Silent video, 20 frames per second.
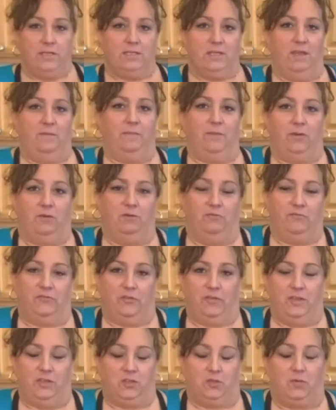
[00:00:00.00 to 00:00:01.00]
typical for
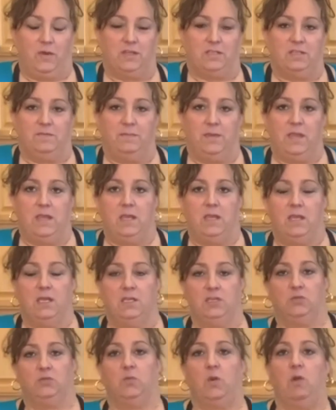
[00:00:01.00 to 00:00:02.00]
this recipe
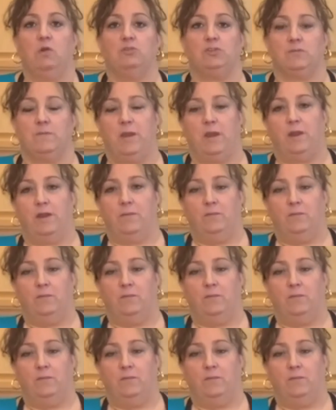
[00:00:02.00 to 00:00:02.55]
is rosemary.